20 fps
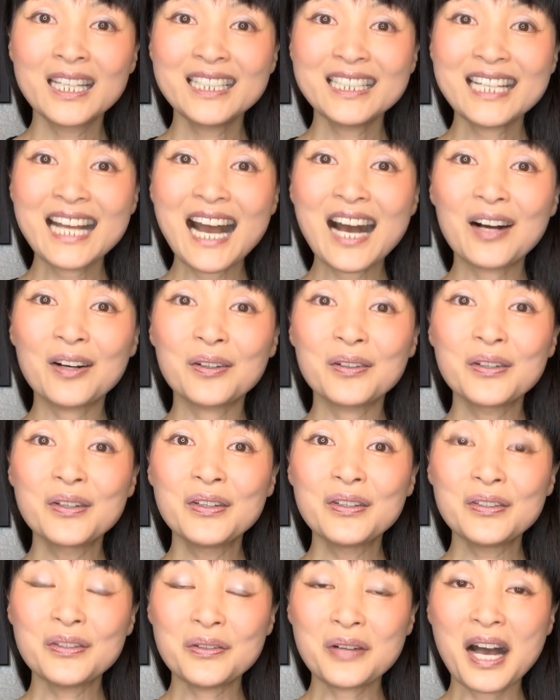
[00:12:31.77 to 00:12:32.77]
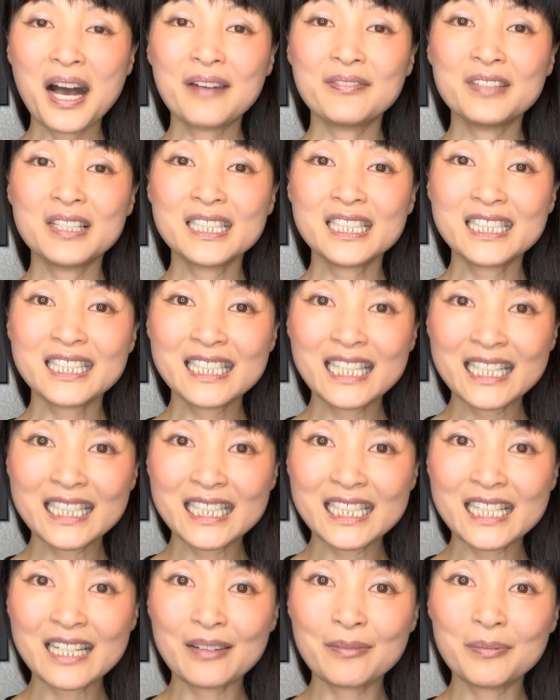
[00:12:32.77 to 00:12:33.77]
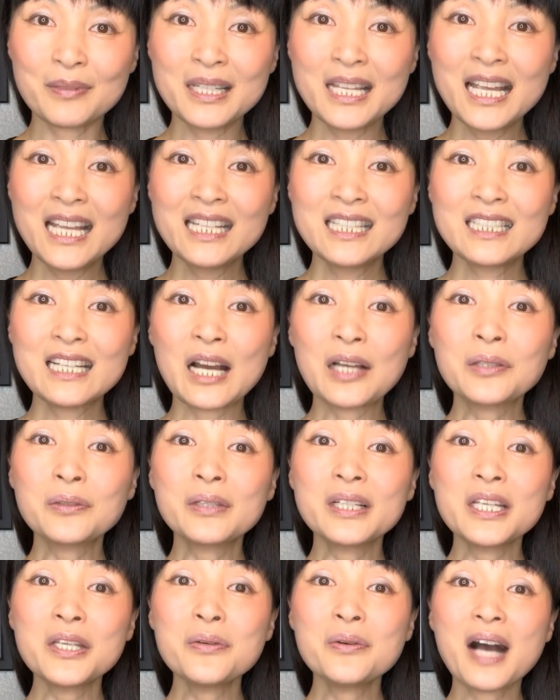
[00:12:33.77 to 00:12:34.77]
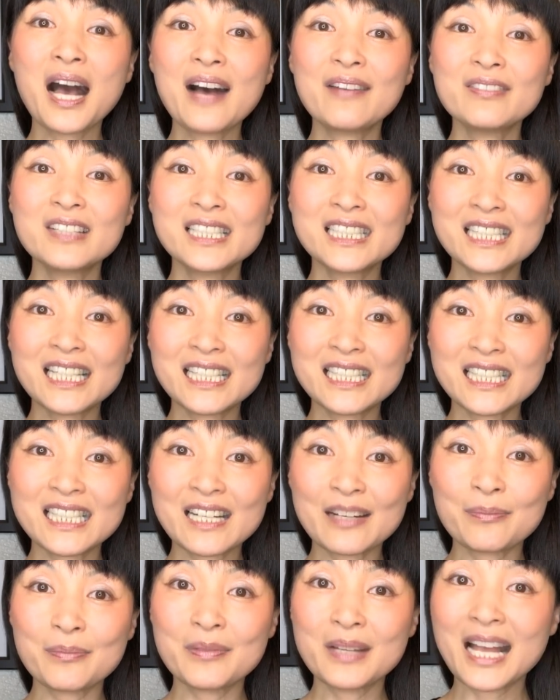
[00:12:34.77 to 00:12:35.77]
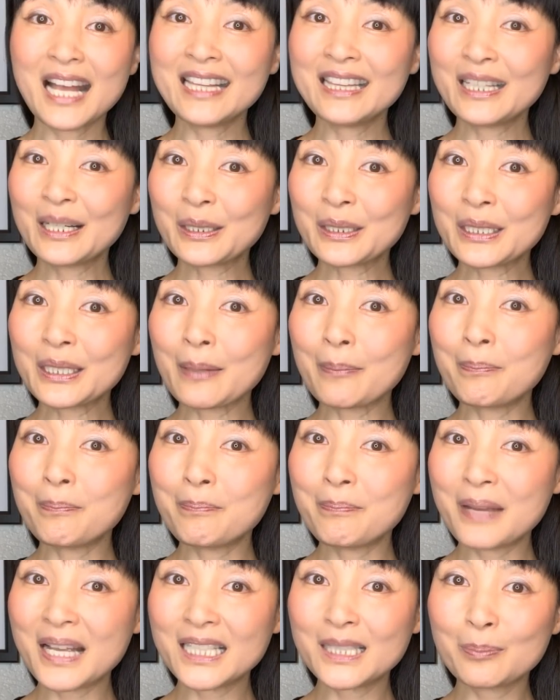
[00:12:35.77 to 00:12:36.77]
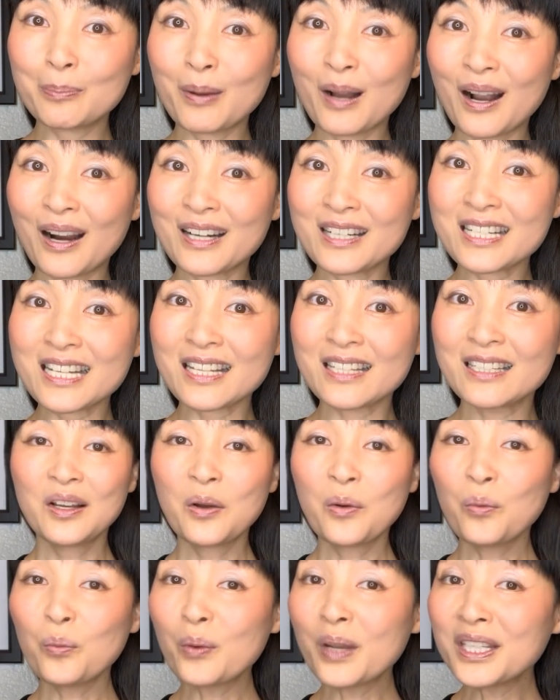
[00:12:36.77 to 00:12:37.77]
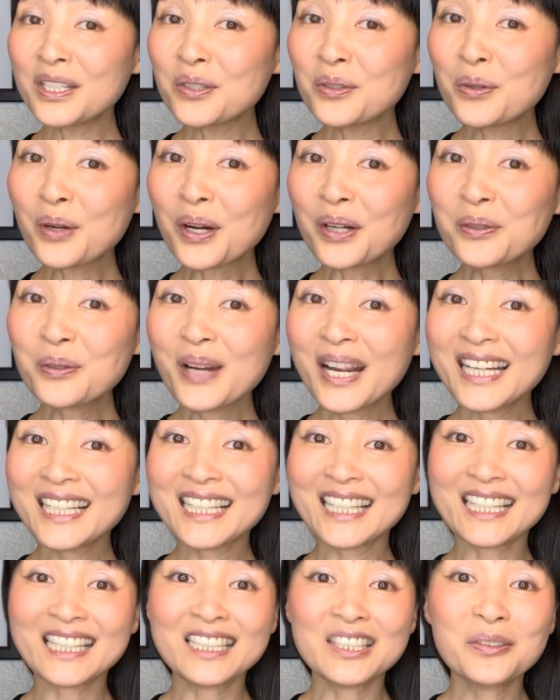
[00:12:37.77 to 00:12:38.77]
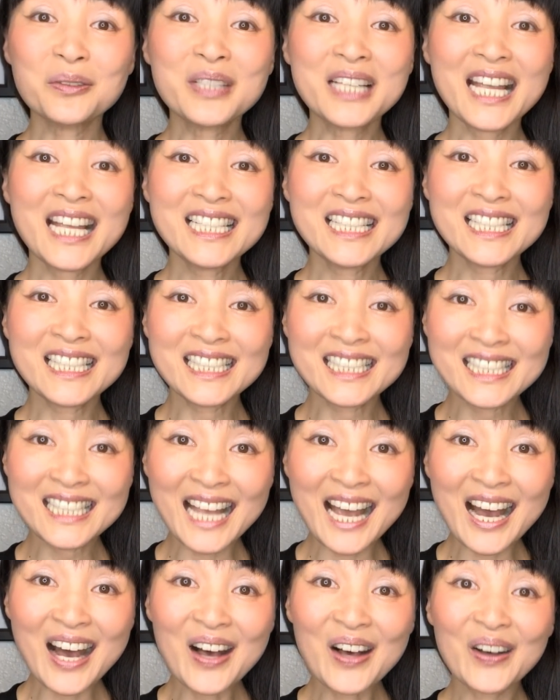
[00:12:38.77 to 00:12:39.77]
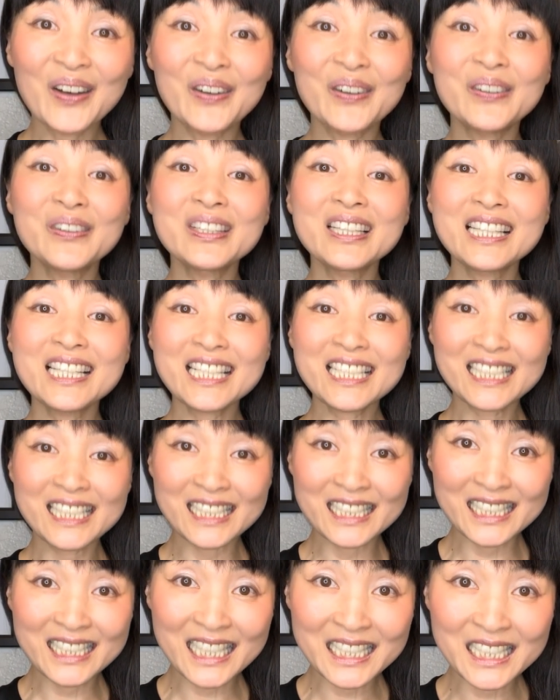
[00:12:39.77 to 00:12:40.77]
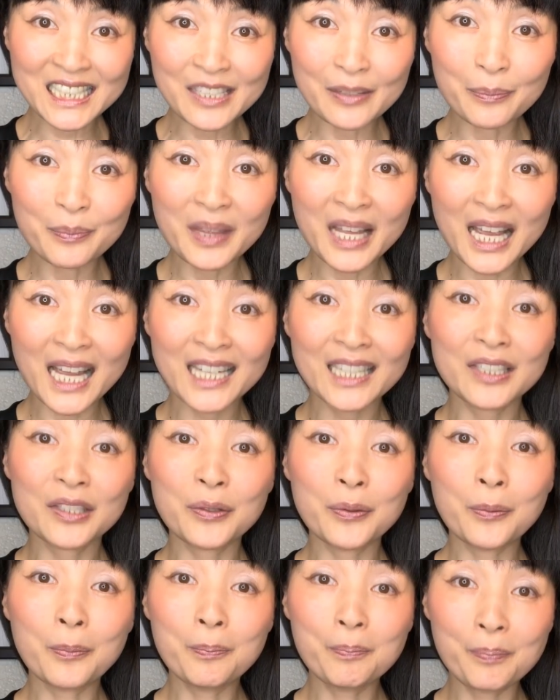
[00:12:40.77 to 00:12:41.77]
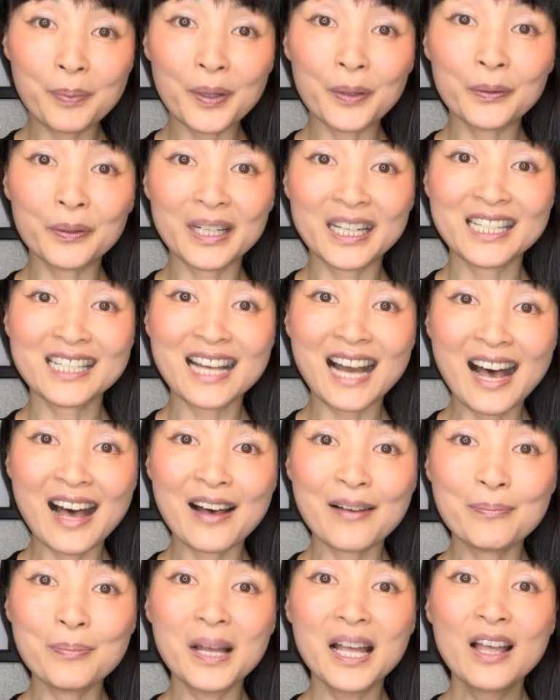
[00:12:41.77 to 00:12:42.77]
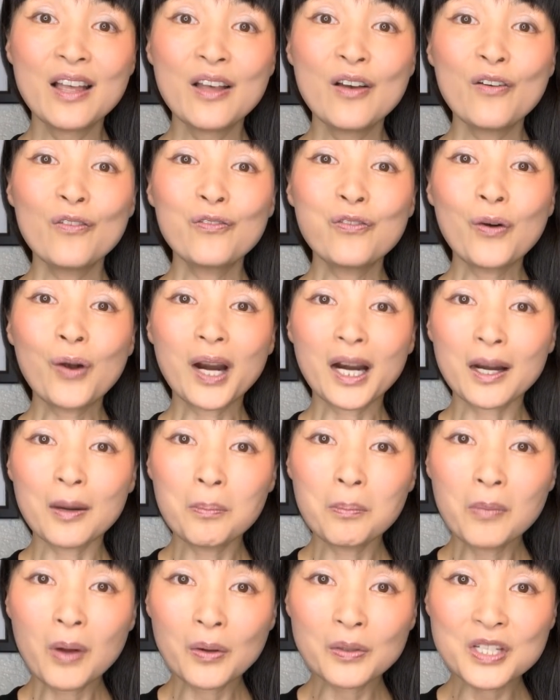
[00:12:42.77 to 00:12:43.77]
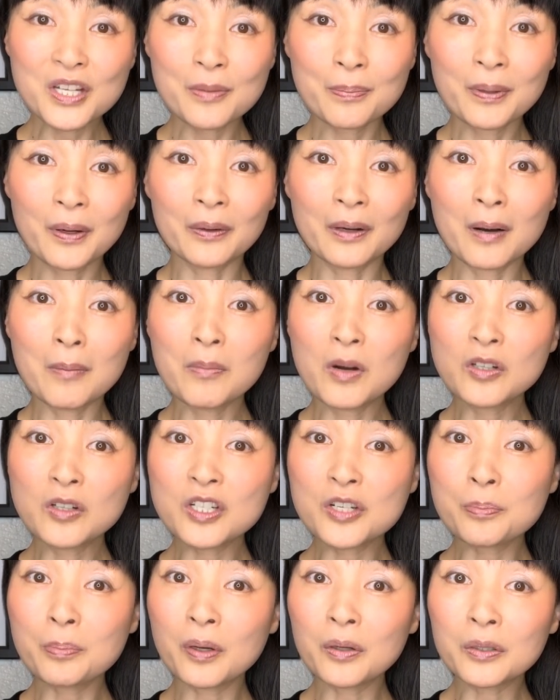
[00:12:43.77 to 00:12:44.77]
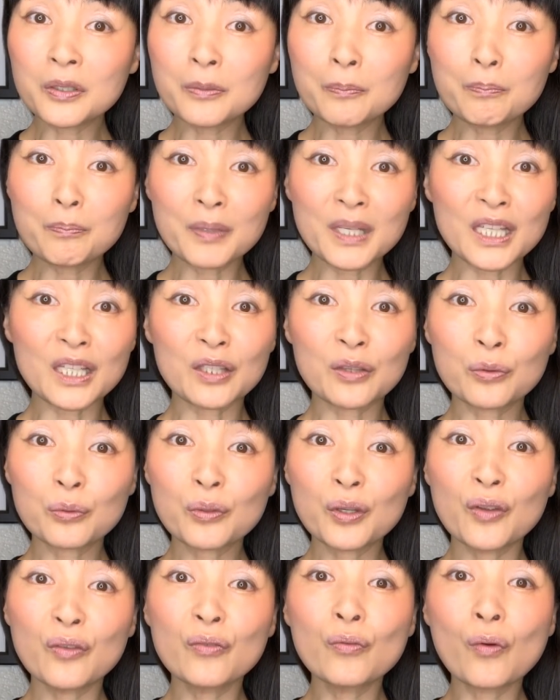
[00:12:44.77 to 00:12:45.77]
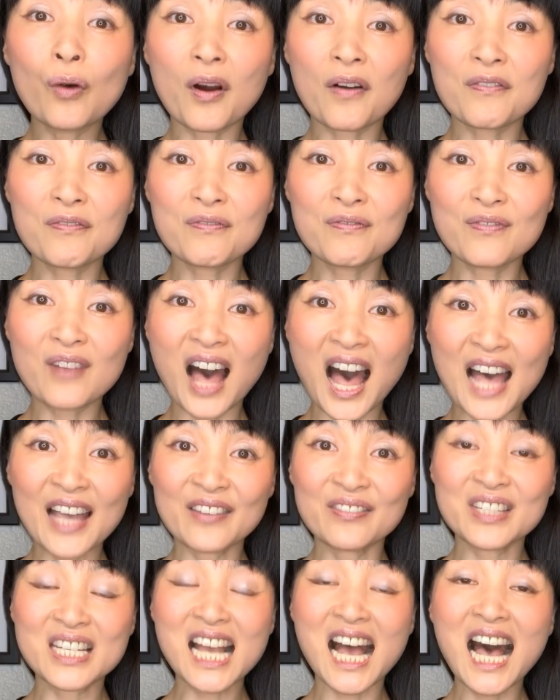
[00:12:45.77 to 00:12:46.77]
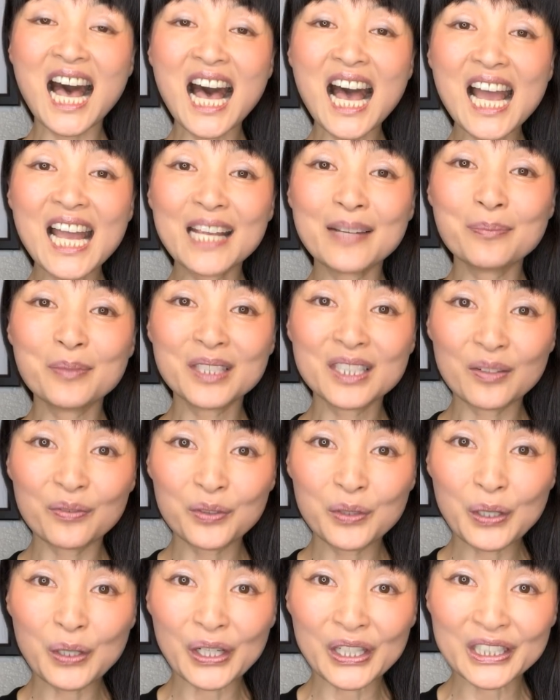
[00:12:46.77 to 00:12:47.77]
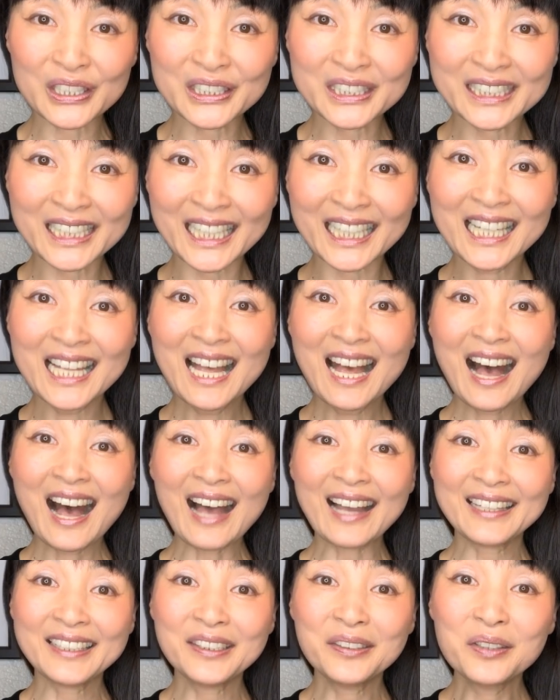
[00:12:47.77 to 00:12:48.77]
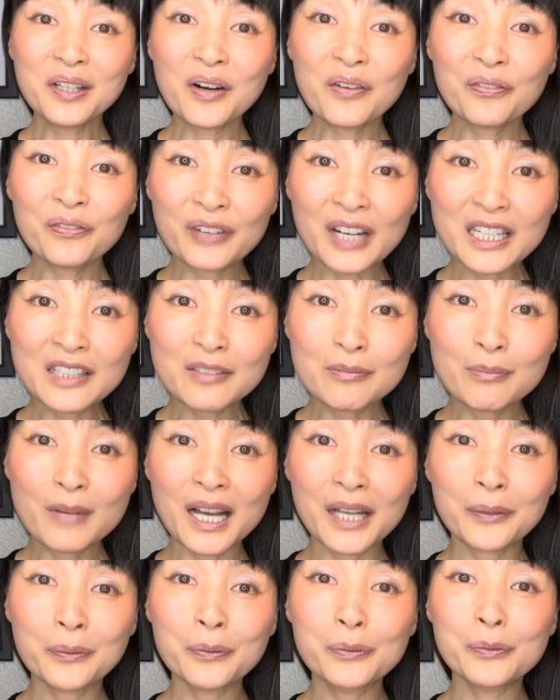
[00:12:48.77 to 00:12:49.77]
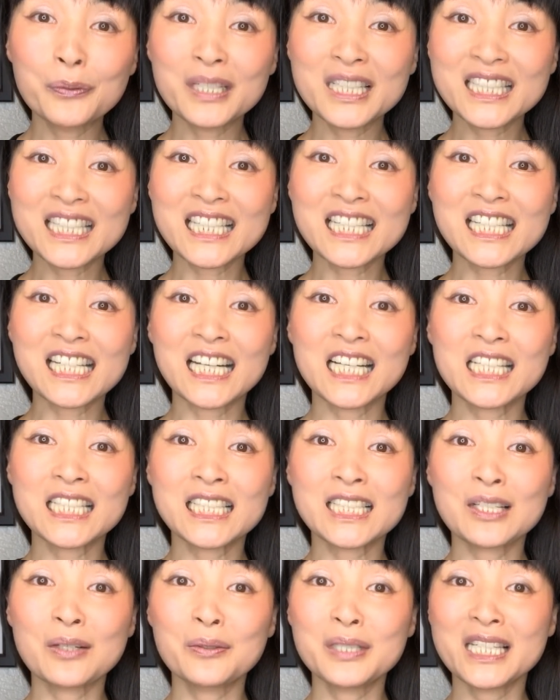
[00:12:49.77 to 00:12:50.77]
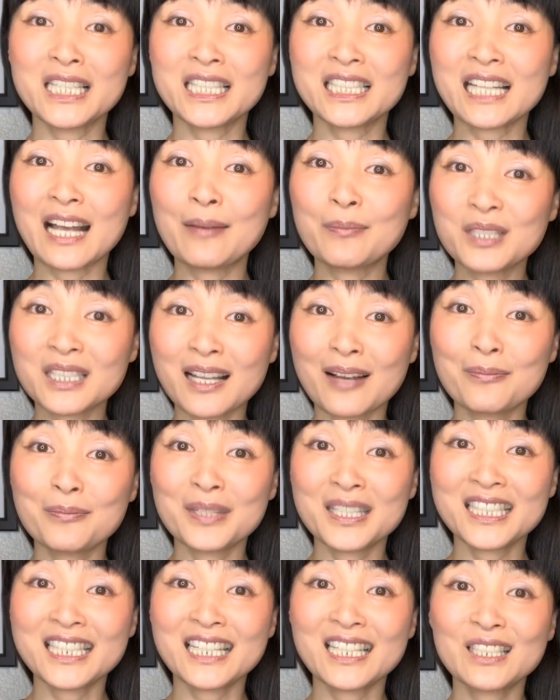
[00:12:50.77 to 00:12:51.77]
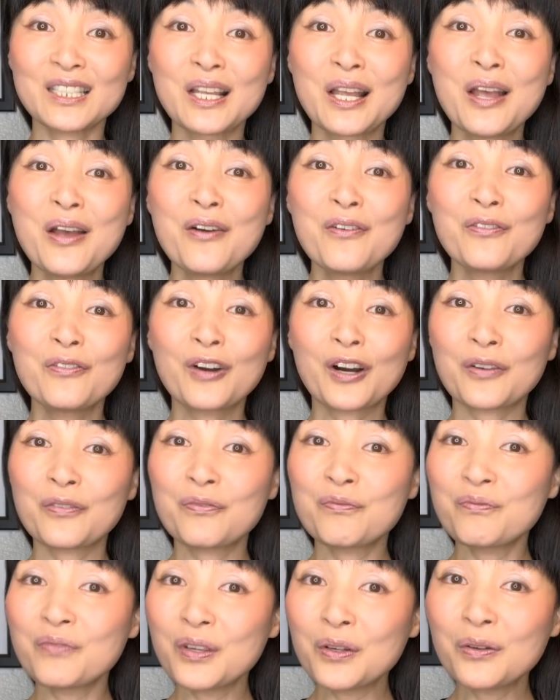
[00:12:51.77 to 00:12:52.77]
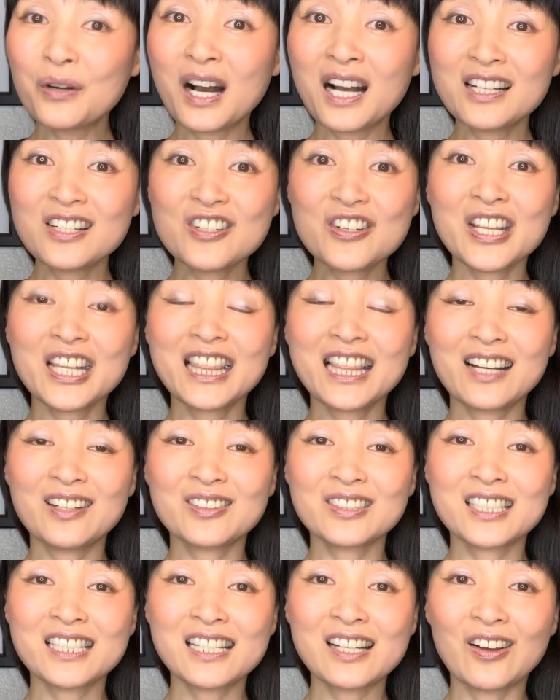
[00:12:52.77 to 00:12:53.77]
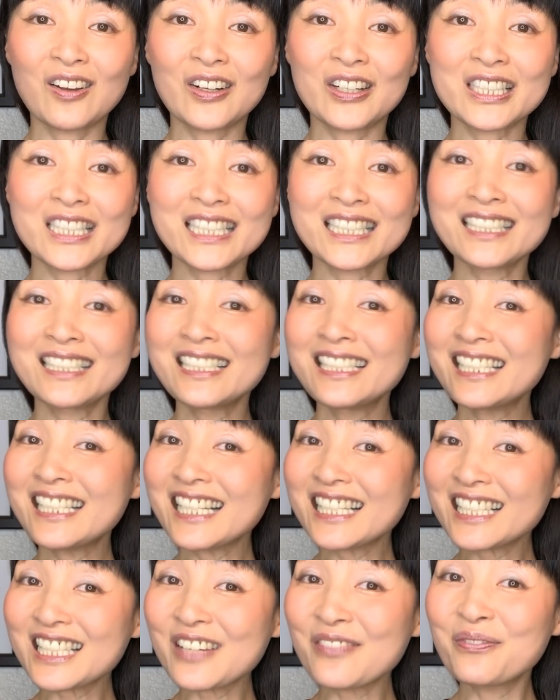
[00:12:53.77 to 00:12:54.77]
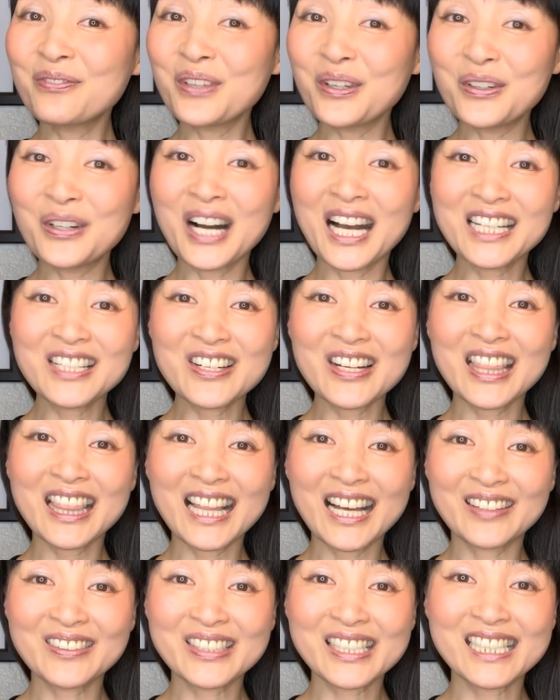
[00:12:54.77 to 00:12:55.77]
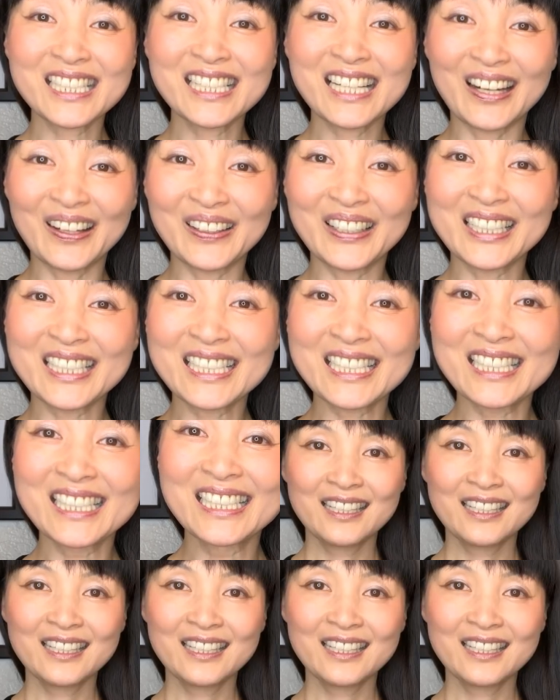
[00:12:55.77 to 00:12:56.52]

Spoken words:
Now you have a system. Not only you have a system, and there's a best part. When you're ready, you can sell this system that you build it up for a multiple. A multiple could be 3, 4, 5 times of your earning. I know a friend of mine who recently sold his Amazon business for a few $100,000. Just a few $100,000.